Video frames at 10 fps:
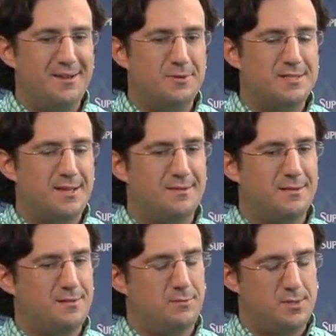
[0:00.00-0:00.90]
We track
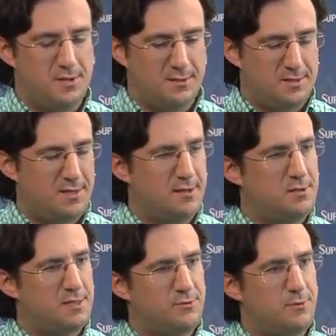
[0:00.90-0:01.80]
the stock
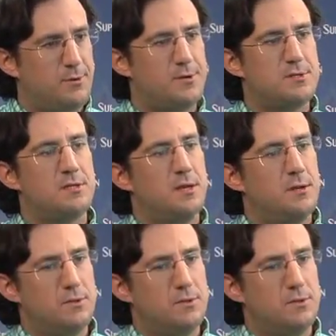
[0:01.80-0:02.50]
transfer orders,